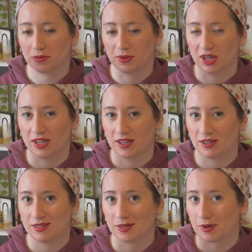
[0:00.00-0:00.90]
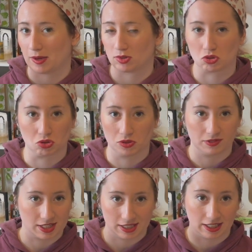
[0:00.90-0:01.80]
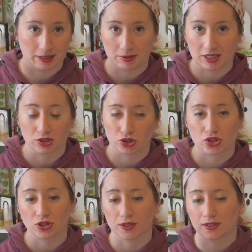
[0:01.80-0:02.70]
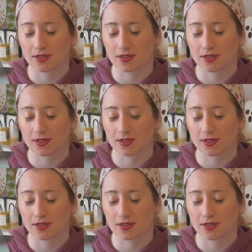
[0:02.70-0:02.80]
but sometimes the truth doesn't need to be understood.